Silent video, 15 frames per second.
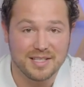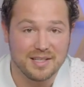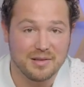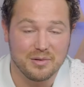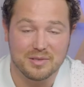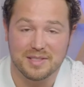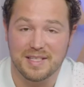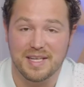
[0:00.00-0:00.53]
In
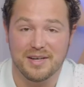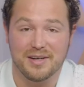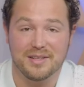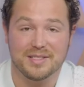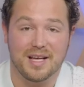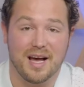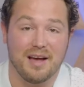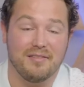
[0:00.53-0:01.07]
those
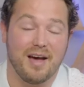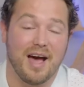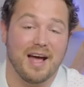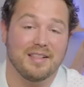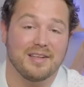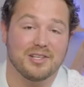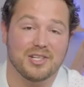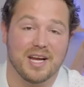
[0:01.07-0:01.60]
years, I've
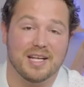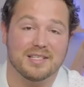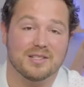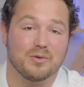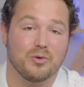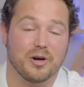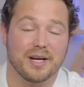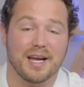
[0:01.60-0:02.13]
had the chance
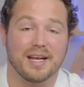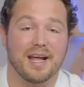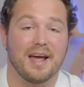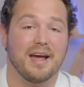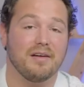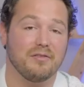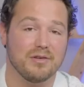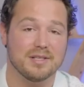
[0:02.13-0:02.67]
to work at
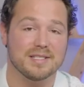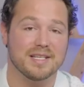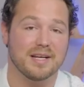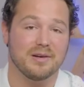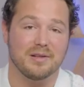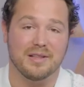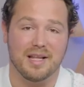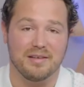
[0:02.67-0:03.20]
every
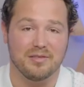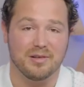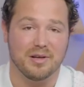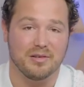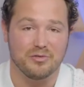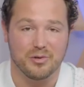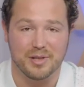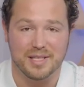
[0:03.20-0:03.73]
single level
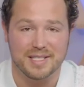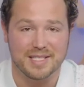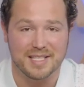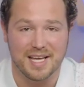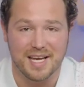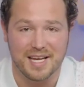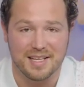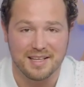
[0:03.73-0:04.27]
of real
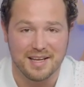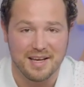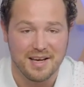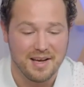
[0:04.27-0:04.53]
estate,